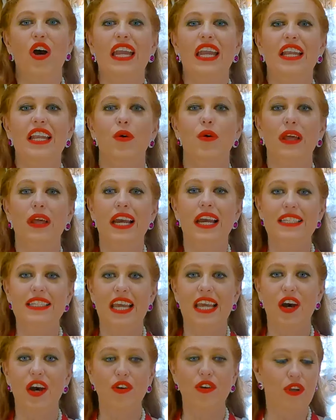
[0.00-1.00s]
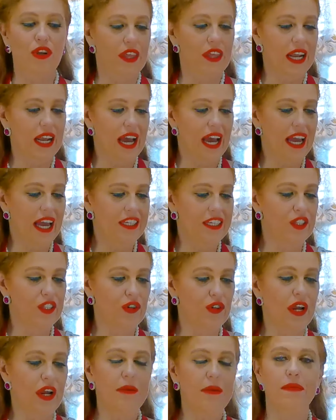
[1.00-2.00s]
Okay, now when I tell you that I
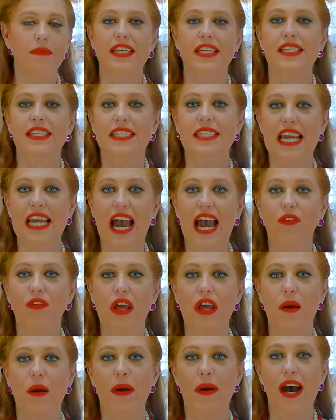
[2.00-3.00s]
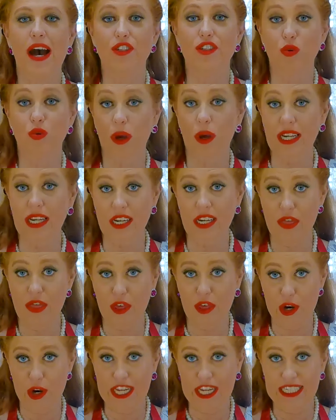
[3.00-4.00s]
scraped this down about 20 to
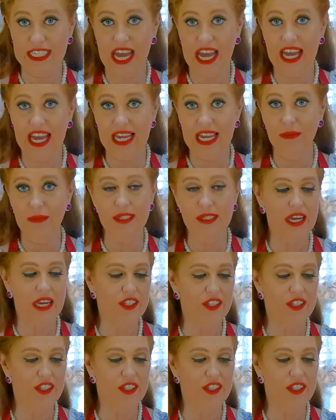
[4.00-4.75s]
30 times,